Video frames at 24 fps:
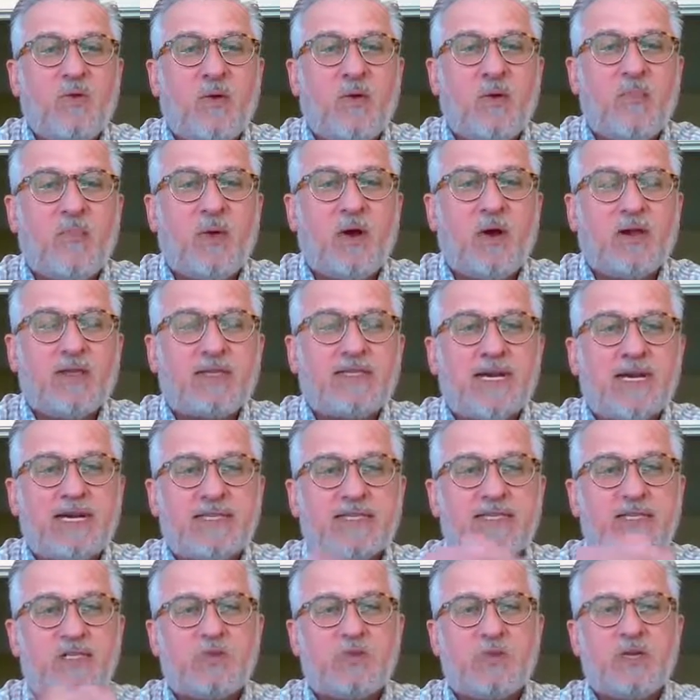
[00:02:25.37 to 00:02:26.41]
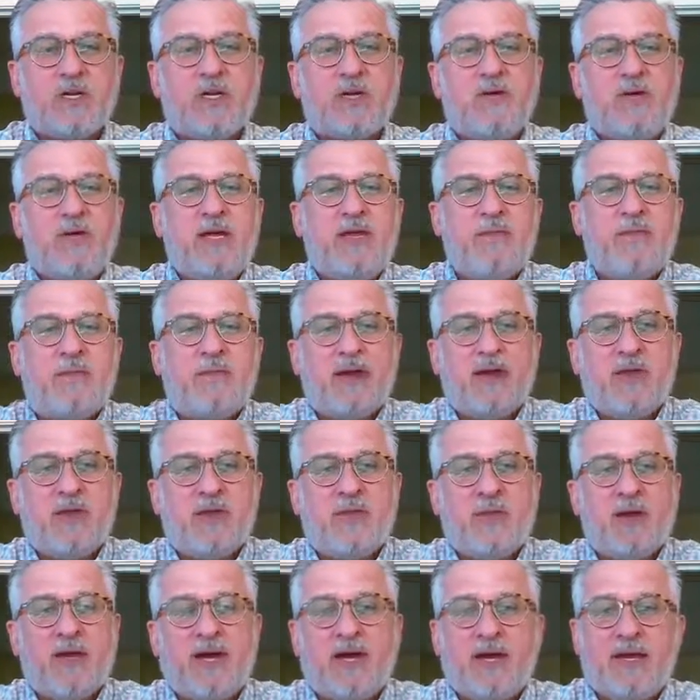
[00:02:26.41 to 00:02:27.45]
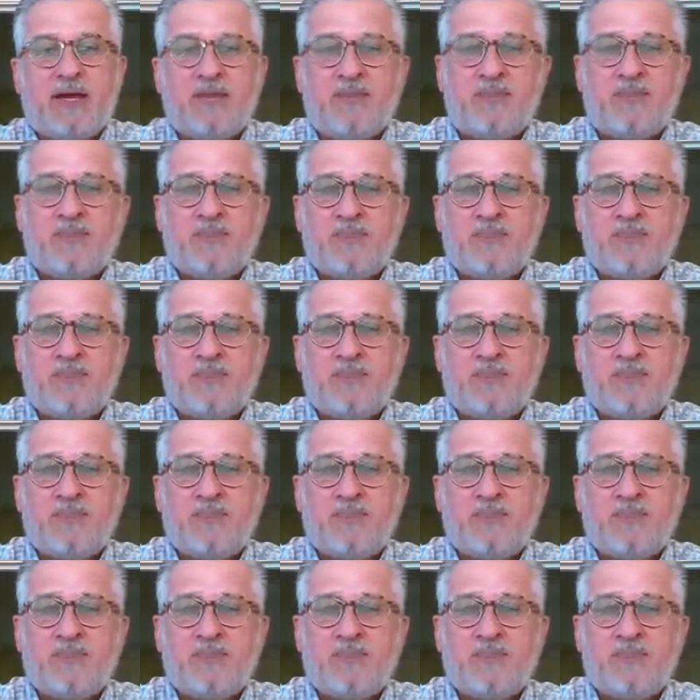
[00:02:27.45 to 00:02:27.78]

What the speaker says: What part of Texas were you in, by the way?